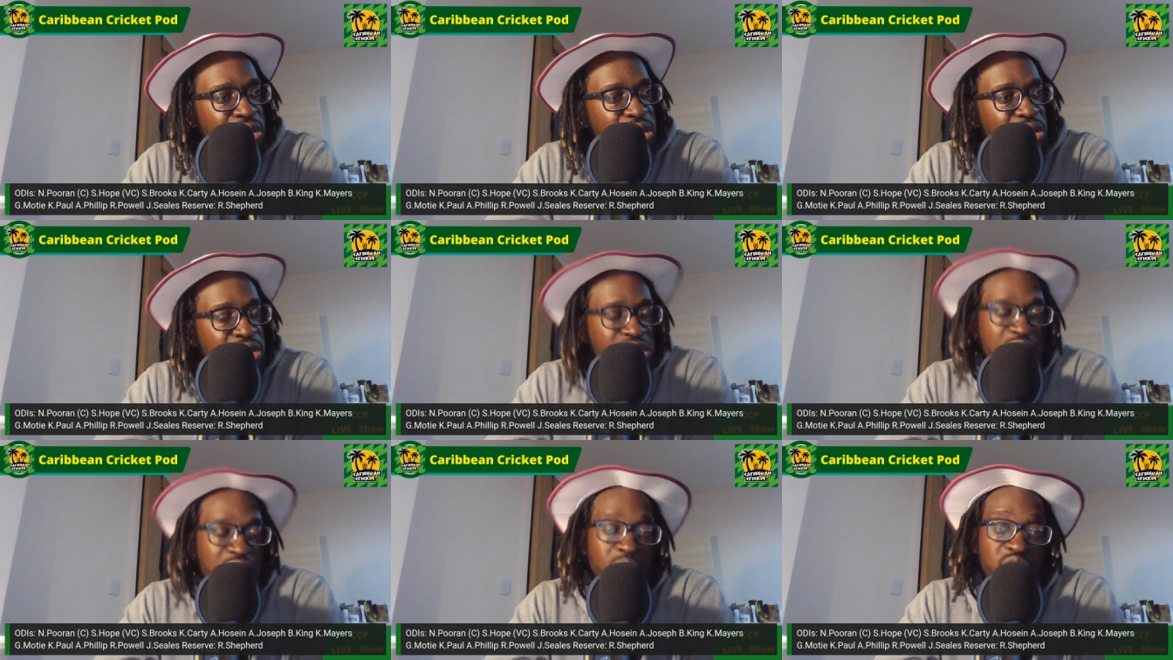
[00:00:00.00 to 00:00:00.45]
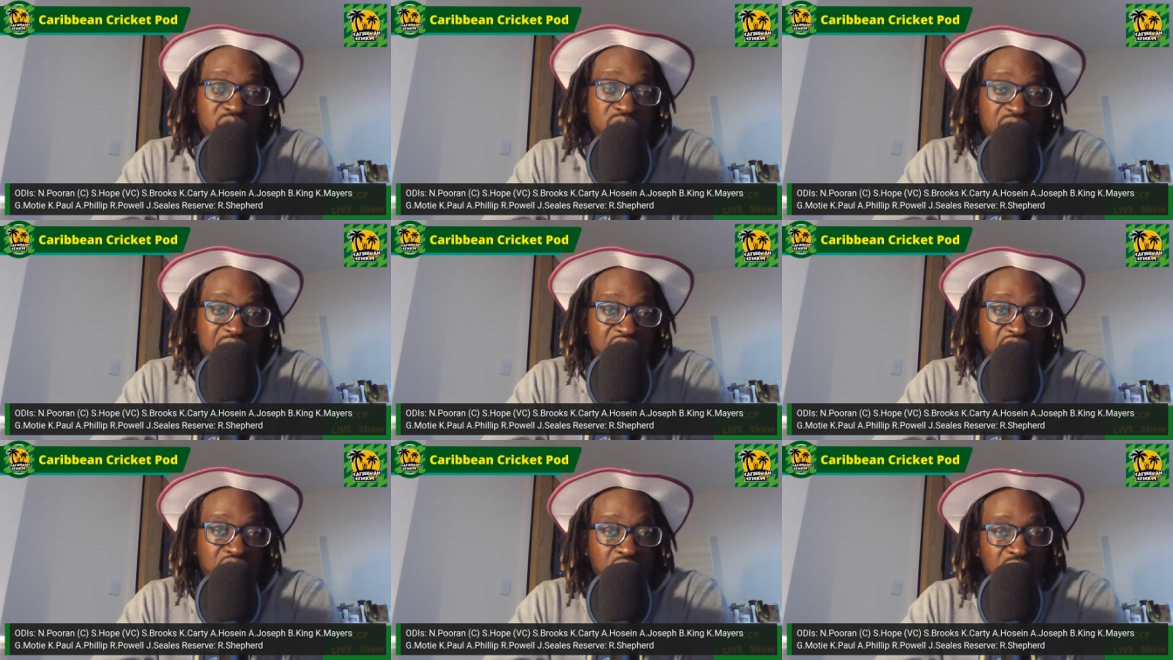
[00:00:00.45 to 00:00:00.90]
some will
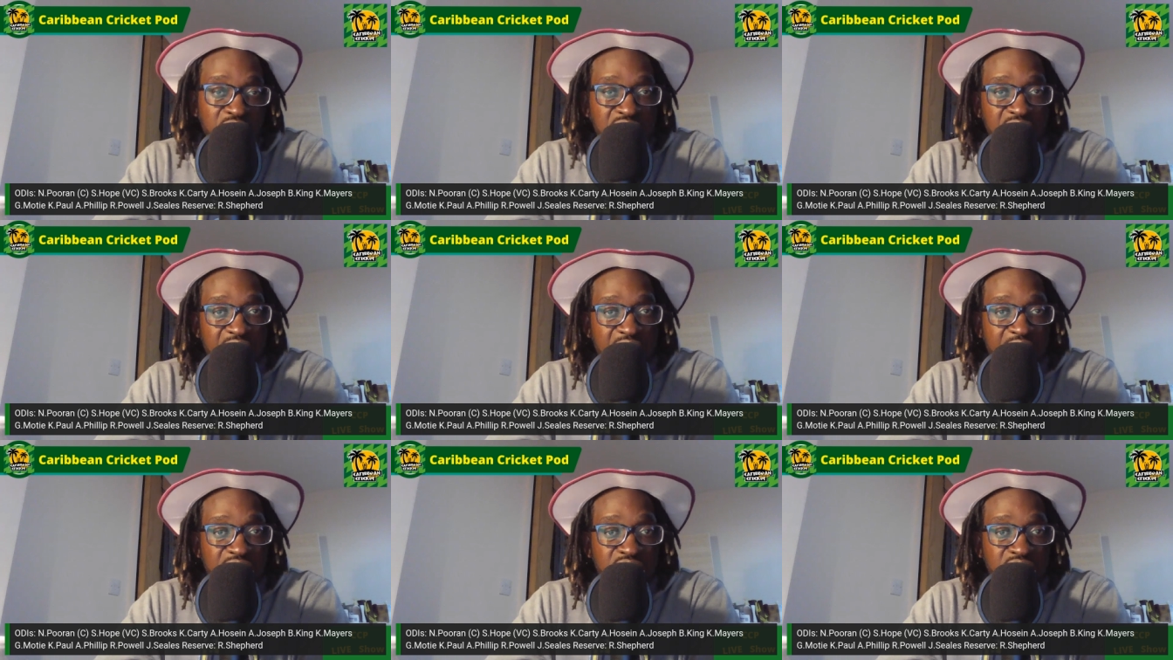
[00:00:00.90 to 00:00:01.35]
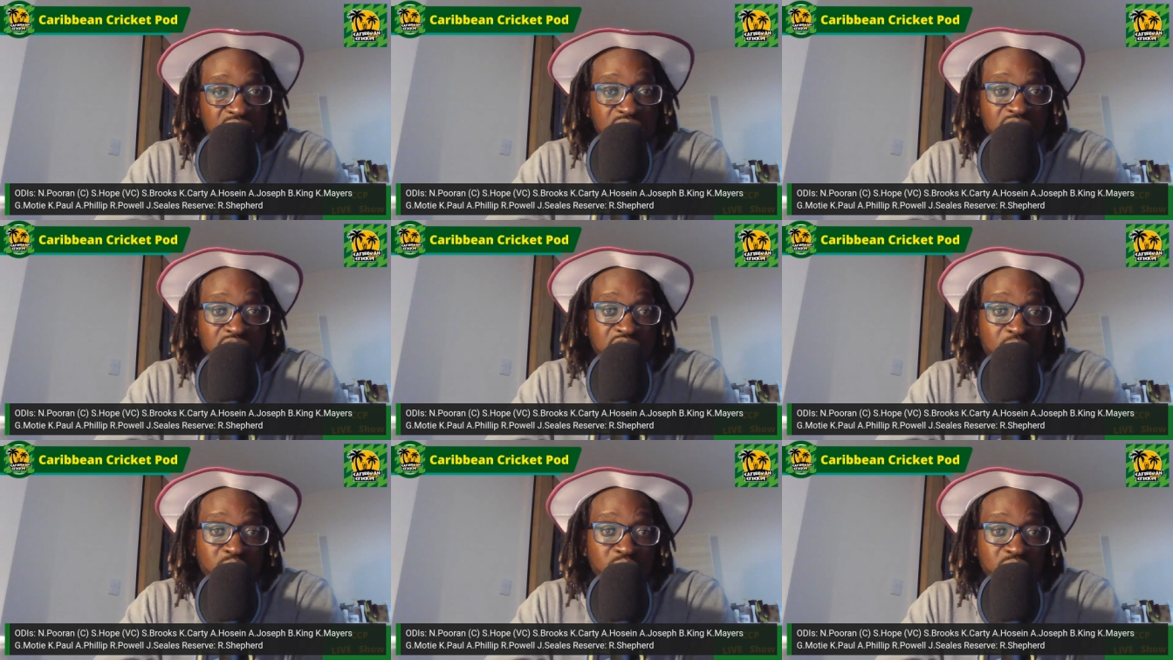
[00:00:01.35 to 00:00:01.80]
say shot selection
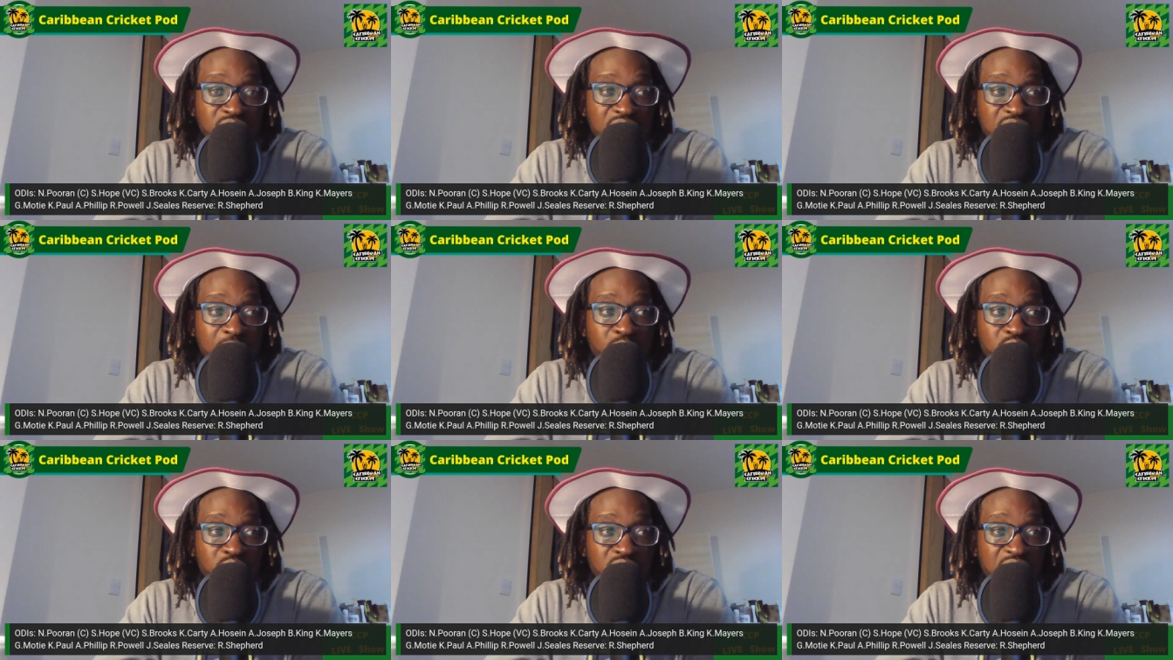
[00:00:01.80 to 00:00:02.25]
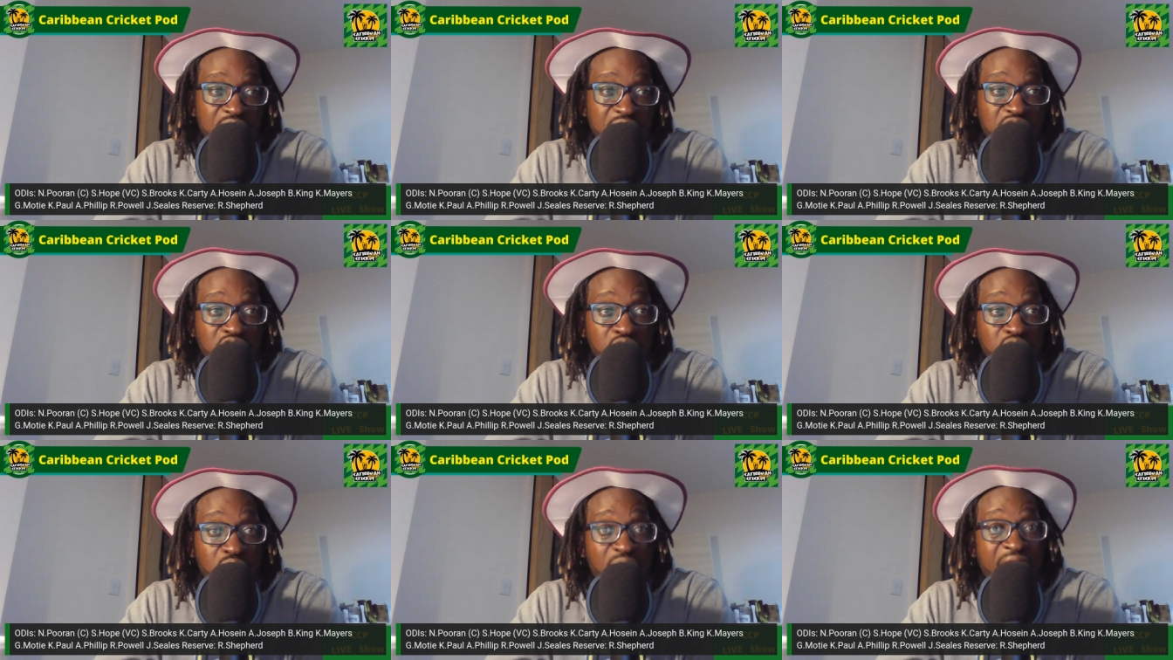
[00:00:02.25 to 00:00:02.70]
some some will say
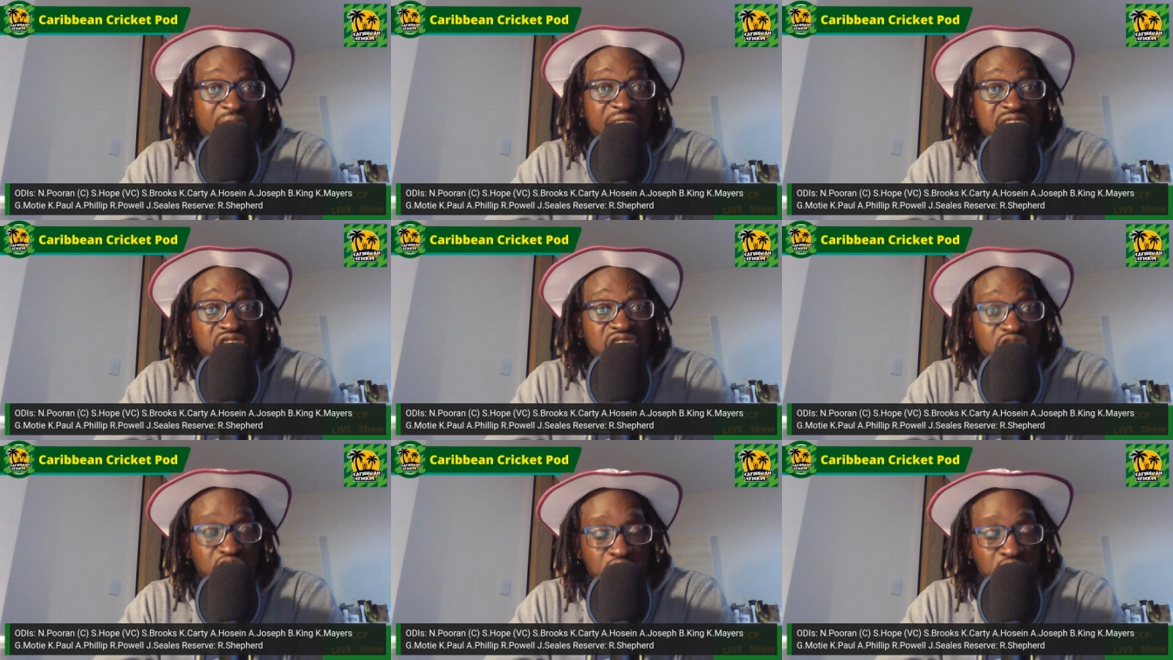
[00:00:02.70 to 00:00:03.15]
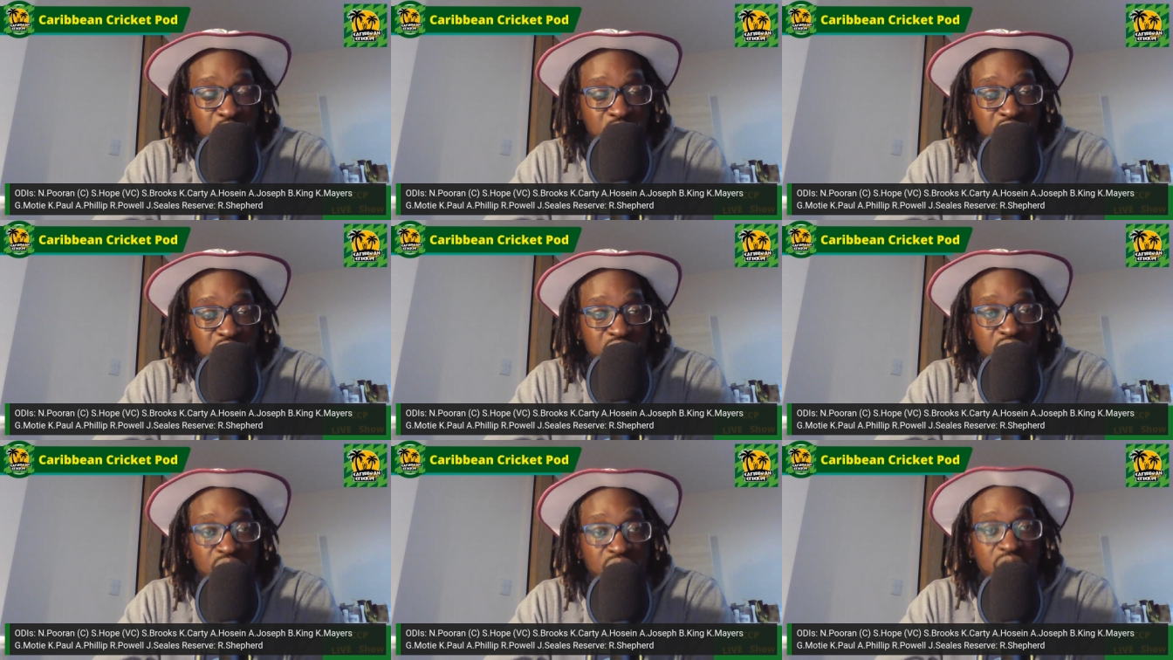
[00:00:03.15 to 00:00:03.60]
shot
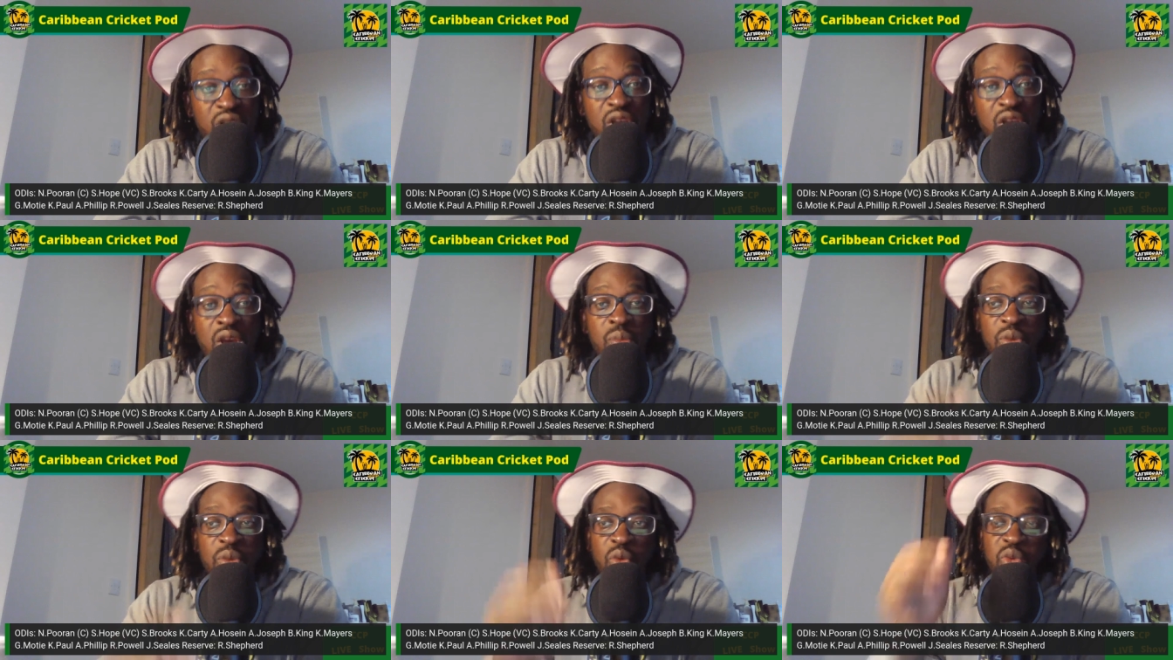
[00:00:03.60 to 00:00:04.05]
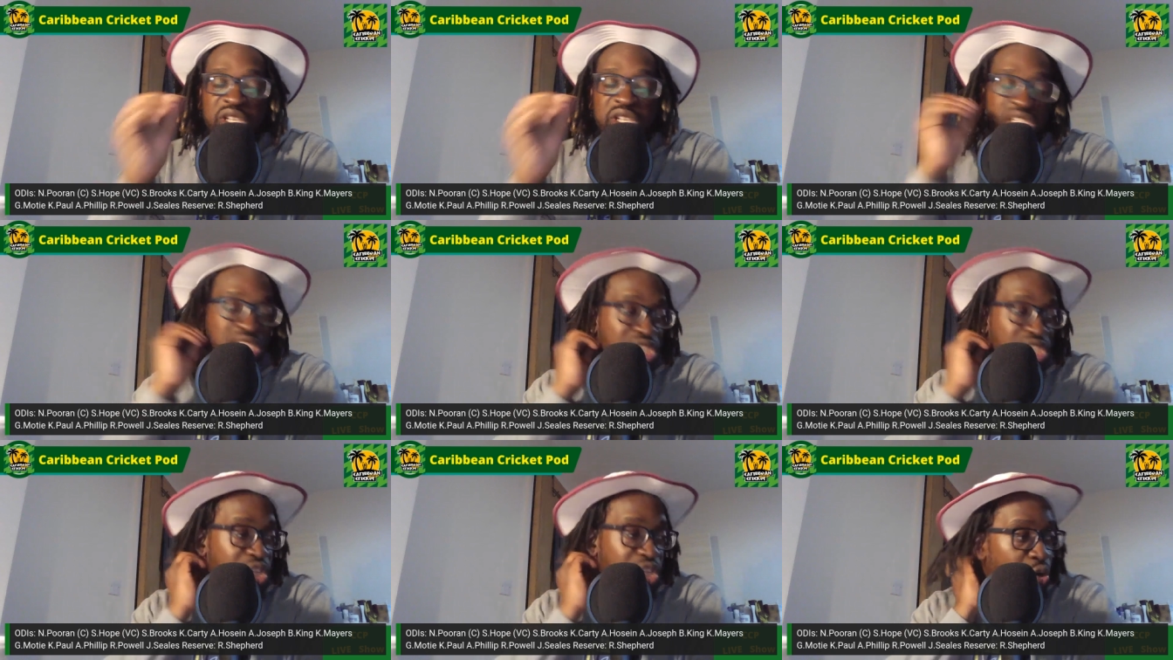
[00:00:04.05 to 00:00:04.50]
execution but we're
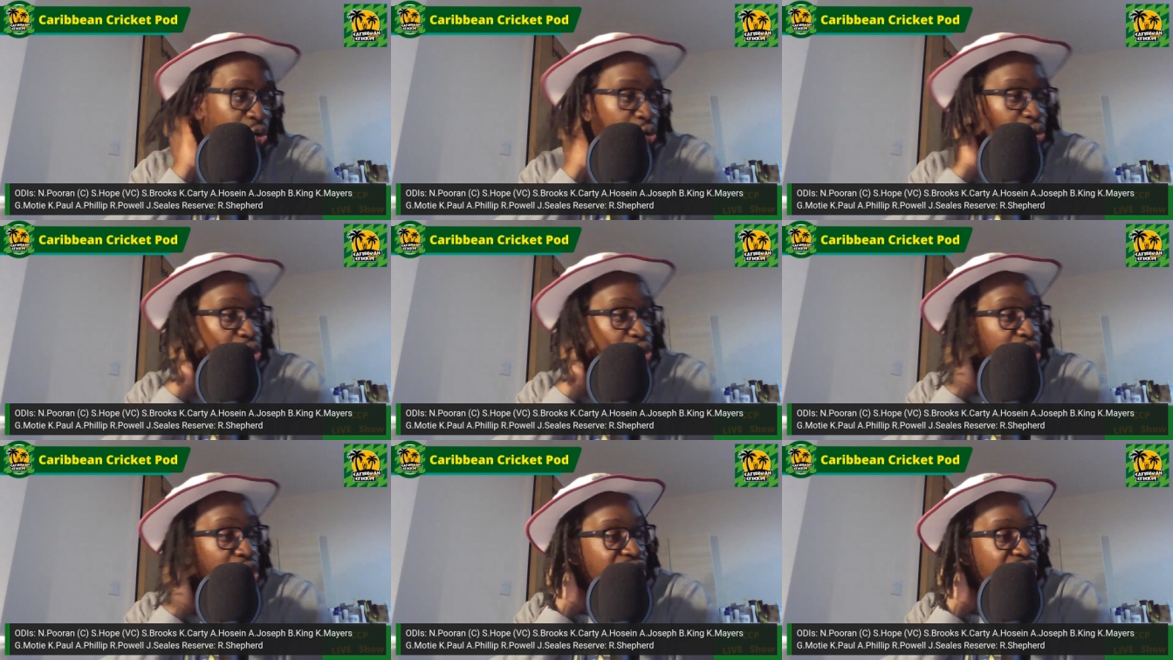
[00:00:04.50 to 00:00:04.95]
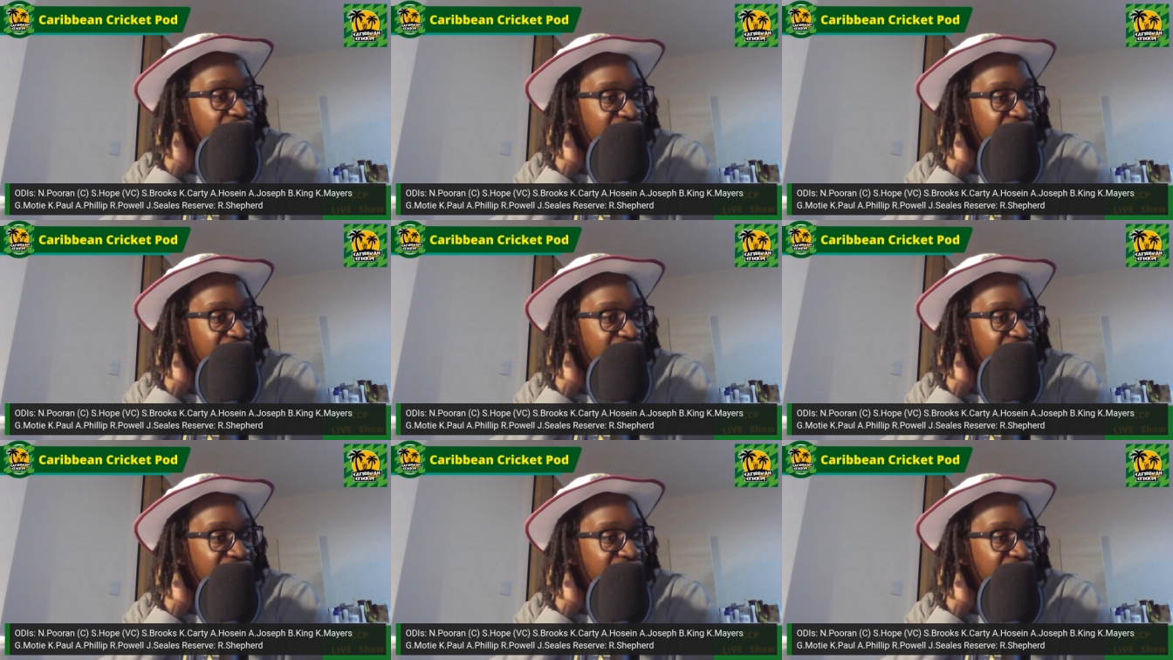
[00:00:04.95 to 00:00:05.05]
still